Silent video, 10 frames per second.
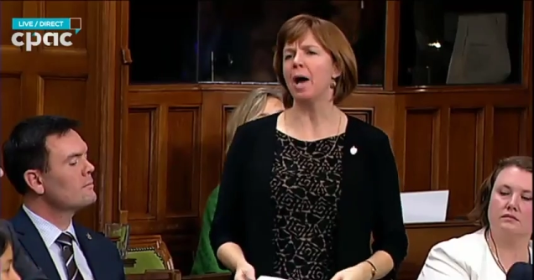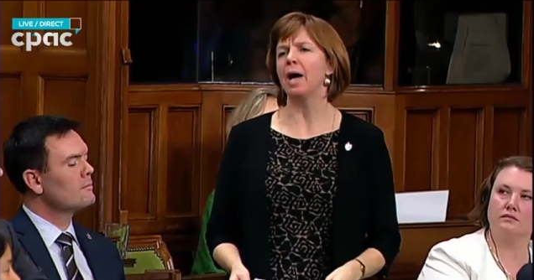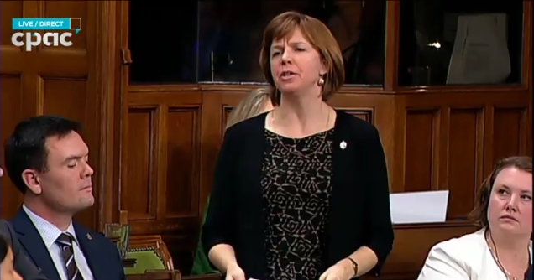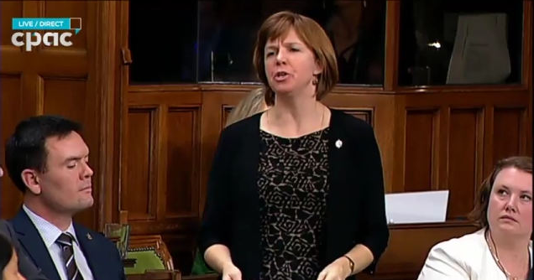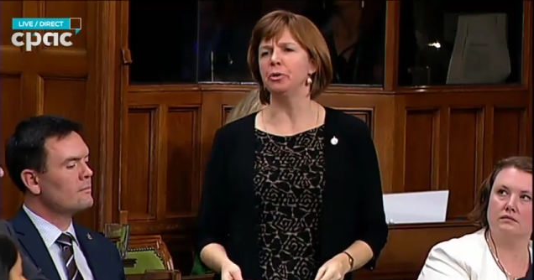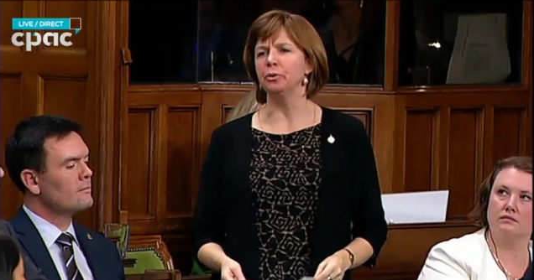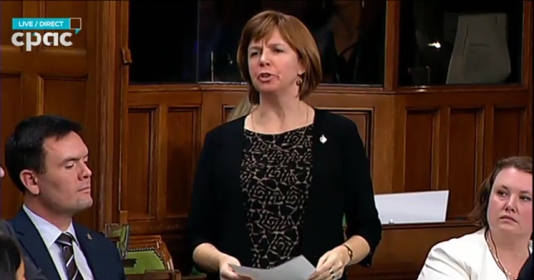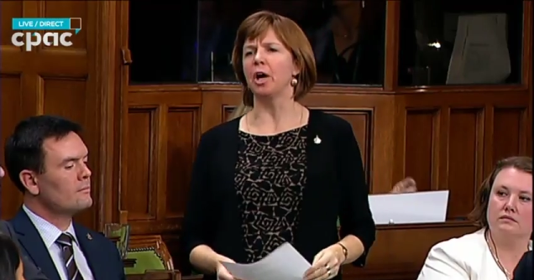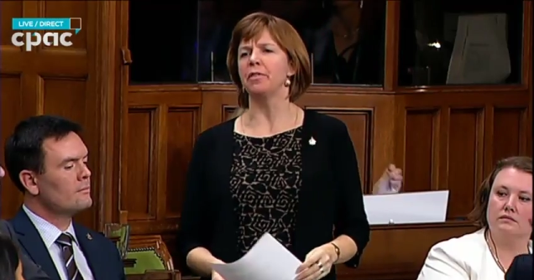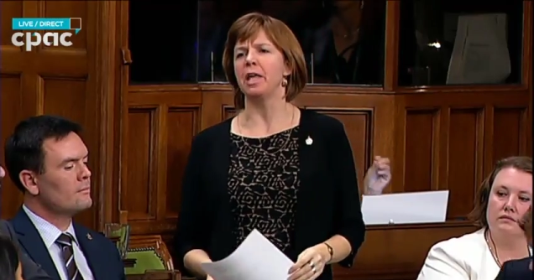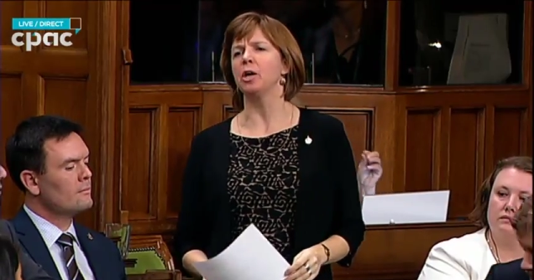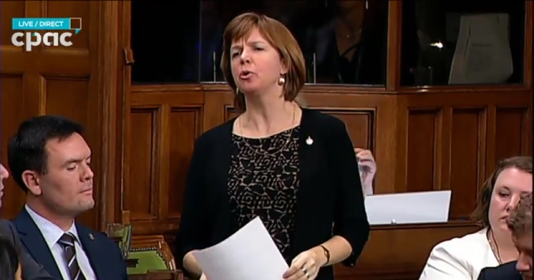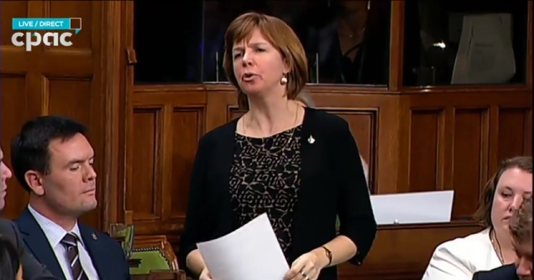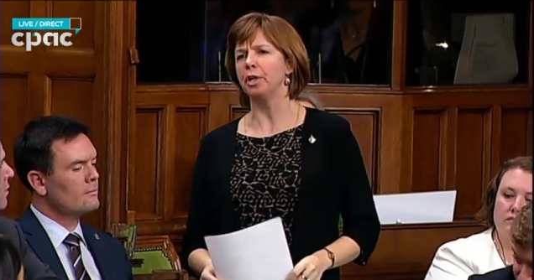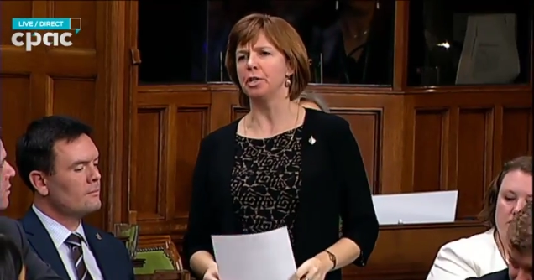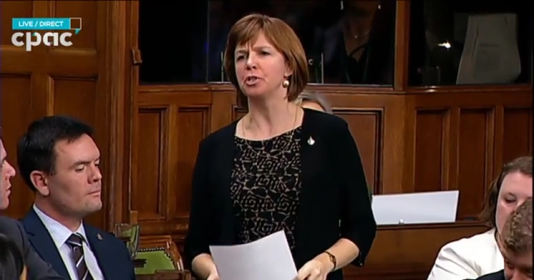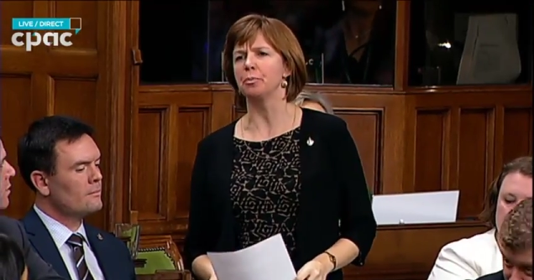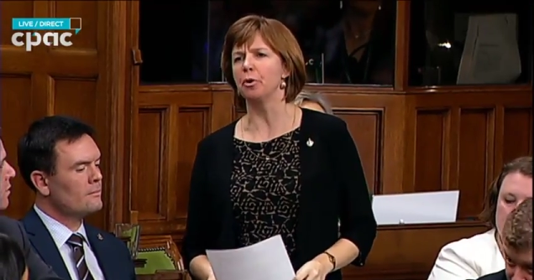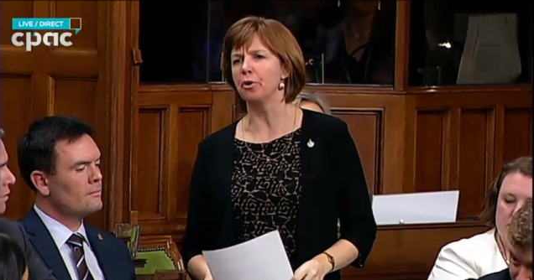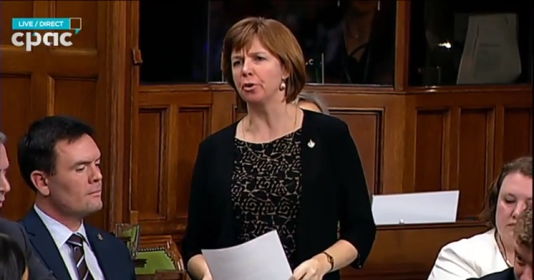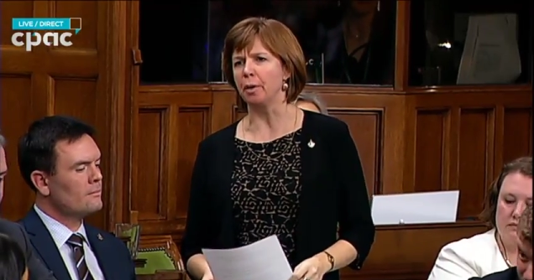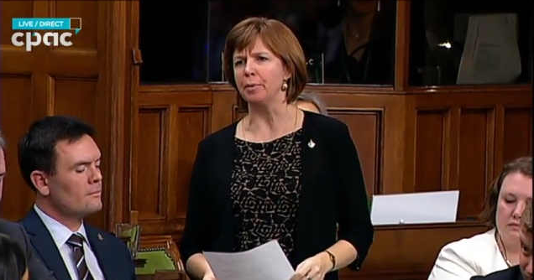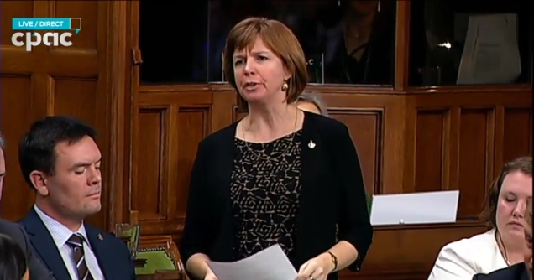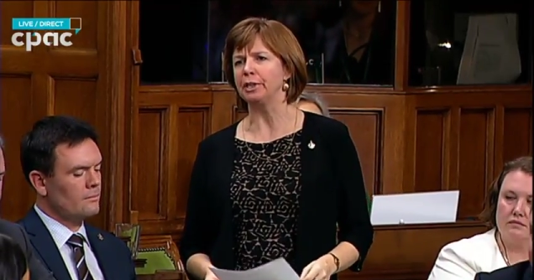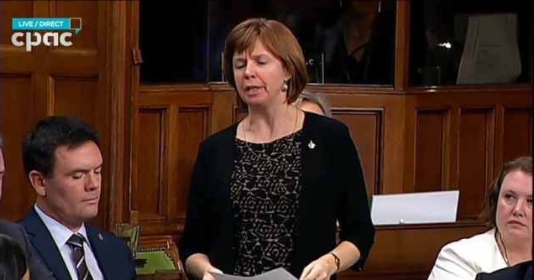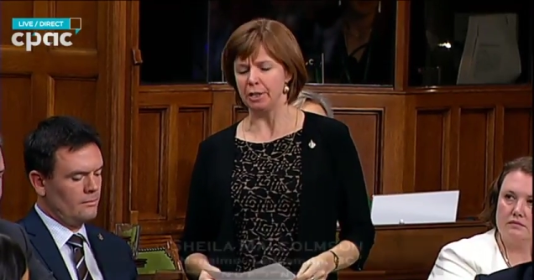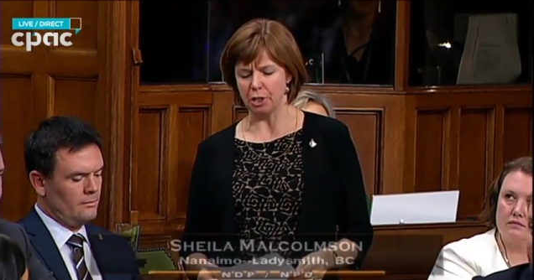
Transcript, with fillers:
Speaker 1: bad news on the inquiry into murdered and missing